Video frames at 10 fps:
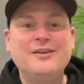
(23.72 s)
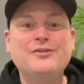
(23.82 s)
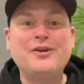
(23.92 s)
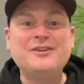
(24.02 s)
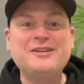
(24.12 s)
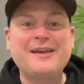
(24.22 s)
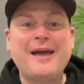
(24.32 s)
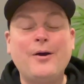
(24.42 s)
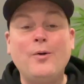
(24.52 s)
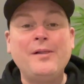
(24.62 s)
So to check
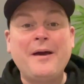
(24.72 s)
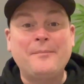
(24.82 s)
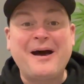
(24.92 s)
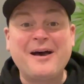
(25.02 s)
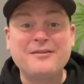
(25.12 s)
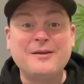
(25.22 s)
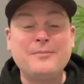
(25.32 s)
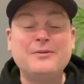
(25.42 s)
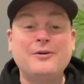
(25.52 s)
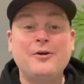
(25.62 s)
out all our past
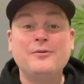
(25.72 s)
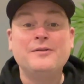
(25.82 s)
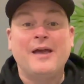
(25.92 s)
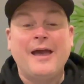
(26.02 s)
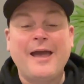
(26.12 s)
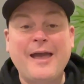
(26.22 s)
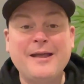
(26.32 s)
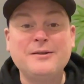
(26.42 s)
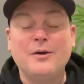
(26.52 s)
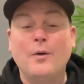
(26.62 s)
episodes
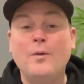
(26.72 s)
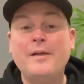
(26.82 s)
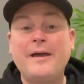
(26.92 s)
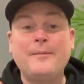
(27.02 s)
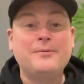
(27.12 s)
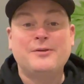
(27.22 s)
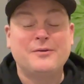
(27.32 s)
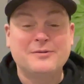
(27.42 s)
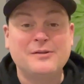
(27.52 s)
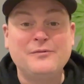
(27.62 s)
and all our
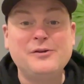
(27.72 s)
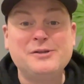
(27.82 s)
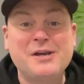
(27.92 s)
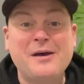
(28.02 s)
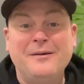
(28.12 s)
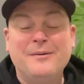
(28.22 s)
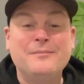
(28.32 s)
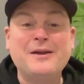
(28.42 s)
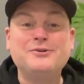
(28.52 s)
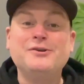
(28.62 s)
episodes in the future,
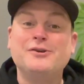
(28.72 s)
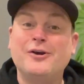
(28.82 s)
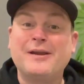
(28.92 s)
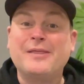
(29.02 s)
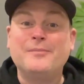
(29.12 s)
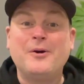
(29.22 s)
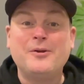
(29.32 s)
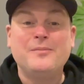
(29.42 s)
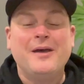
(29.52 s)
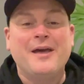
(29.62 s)
make sure you go down the
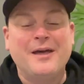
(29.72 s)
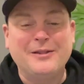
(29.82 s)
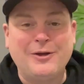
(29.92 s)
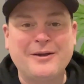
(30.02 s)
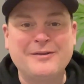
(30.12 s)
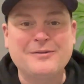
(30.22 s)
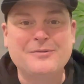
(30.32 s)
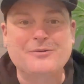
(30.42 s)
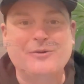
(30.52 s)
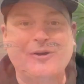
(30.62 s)
bottom and like and subscribe.